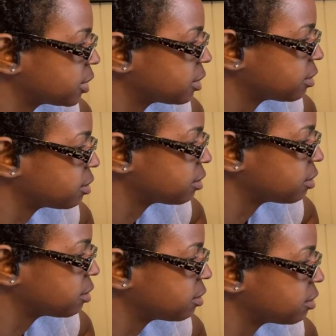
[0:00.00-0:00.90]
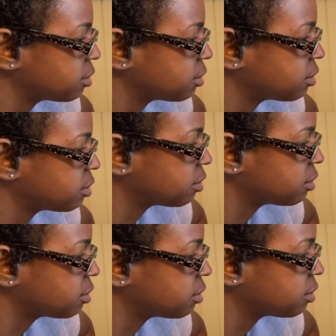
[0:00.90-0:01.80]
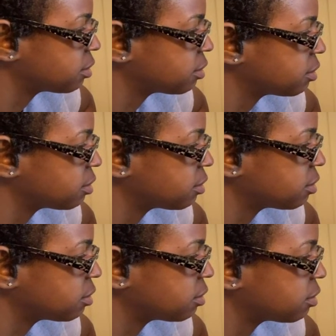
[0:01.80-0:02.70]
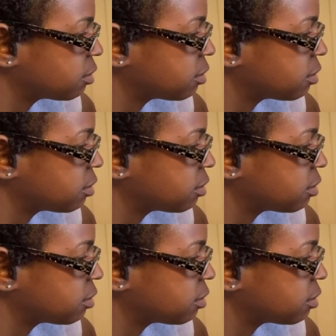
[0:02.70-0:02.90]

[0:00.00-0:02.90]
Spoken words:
(no one is talking)